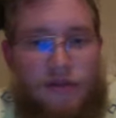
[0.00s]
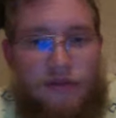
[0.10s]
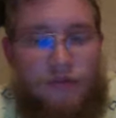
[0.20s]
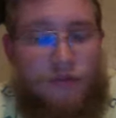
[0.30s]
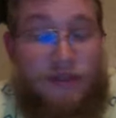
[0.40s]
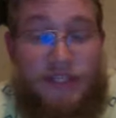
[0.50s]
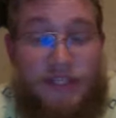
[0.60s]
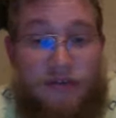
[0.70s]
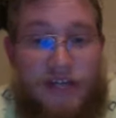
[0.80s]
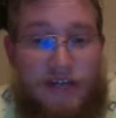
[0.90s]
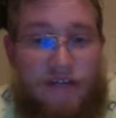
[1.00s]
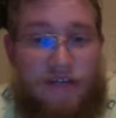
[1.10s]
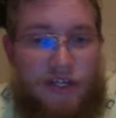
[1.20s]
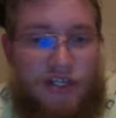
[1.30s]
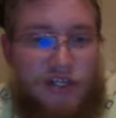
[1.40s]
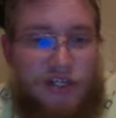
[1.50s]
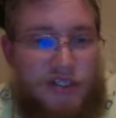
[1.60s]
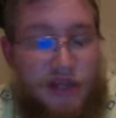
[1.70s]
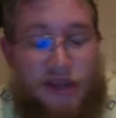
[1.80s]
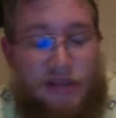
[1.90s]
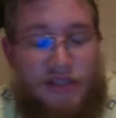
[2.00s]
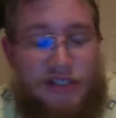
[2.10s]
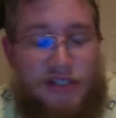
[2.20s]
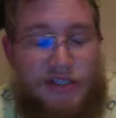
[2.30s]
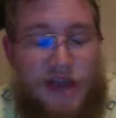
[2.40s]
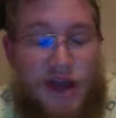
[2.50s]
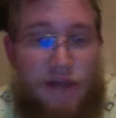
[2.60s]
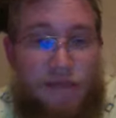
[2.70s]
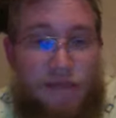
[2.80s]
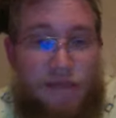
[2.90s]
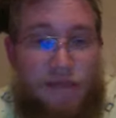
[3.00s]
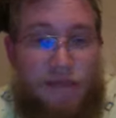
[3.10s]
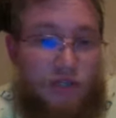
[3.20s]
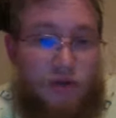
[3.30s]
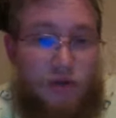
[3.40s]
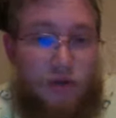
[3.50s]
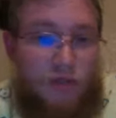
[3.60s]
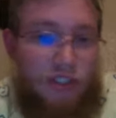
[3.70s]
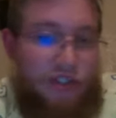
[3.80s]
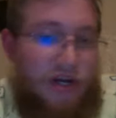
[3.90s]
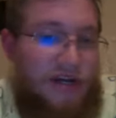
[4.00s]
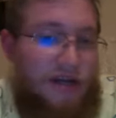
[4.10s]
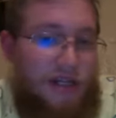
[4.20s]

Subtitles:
with different definitions, and this is not beneficial when trying to